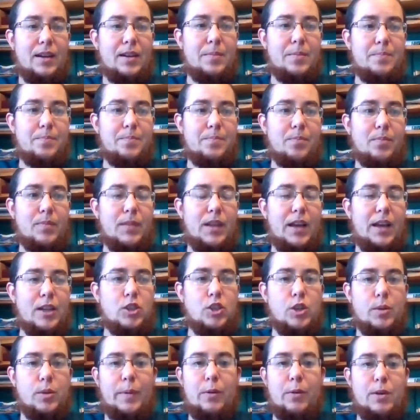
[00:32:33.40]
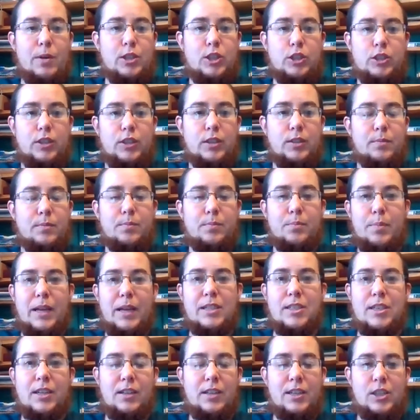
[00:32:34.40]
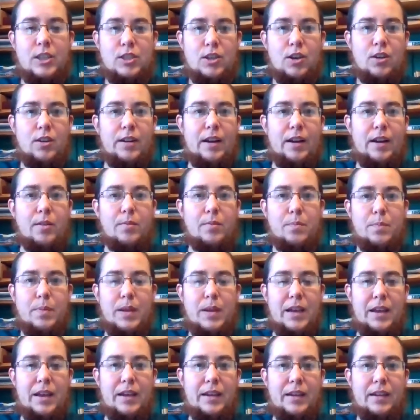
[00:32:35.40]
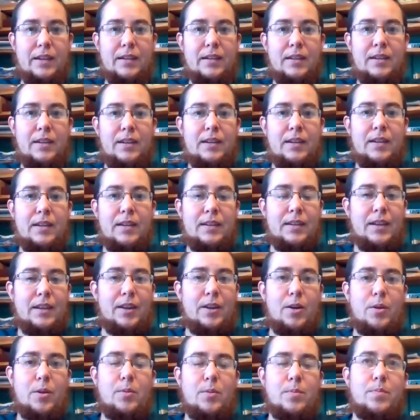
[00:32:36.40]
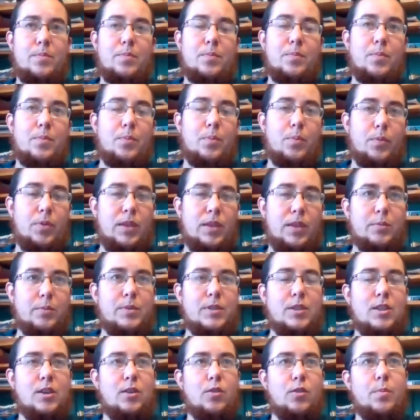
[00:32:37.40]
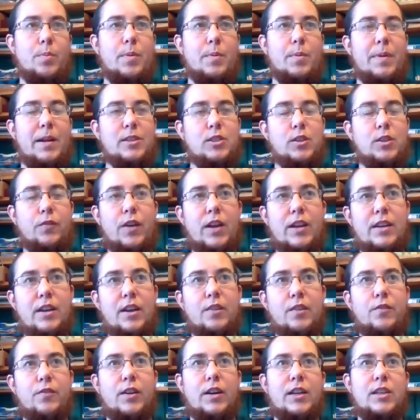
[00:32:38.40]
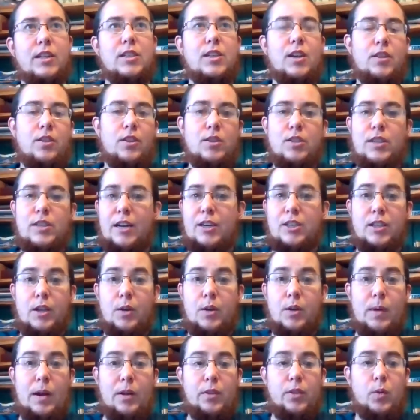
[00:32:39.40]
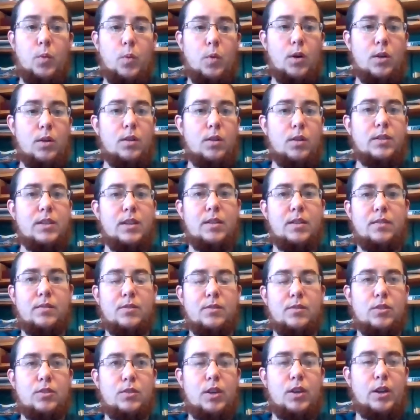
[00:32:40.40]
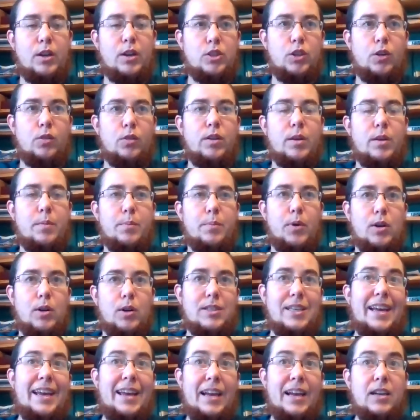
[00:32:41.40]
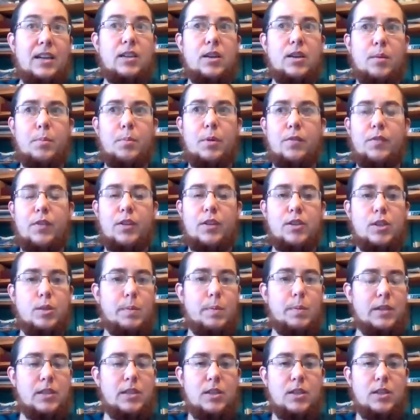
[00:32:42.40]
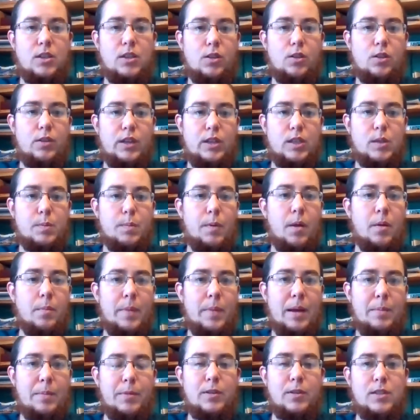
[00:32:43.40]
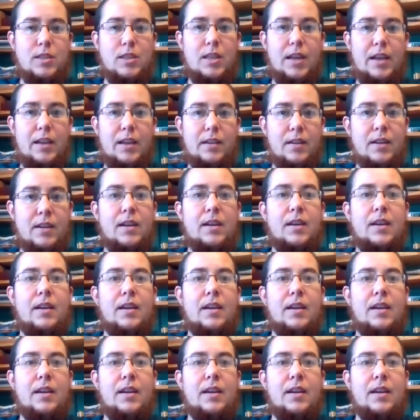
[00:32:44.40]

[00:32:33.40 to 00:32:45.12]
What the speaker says: And so my question basically started out being, there was the group in Pennsylvania and various others actually around the world, and had shown in birds and a number of other species, including small mammals, that